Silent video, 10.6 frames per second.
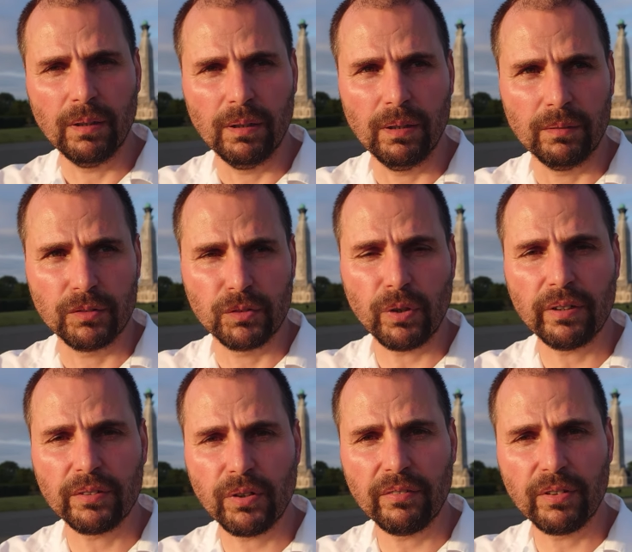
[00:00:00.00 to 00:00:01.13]

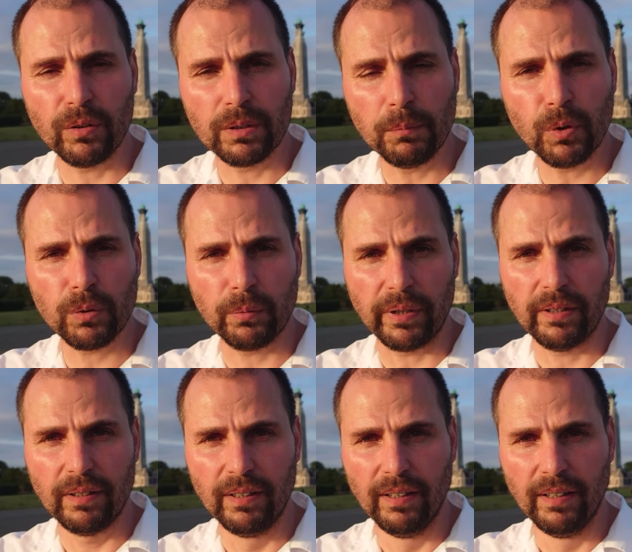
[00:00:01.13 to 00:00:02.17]
driving on the motorway,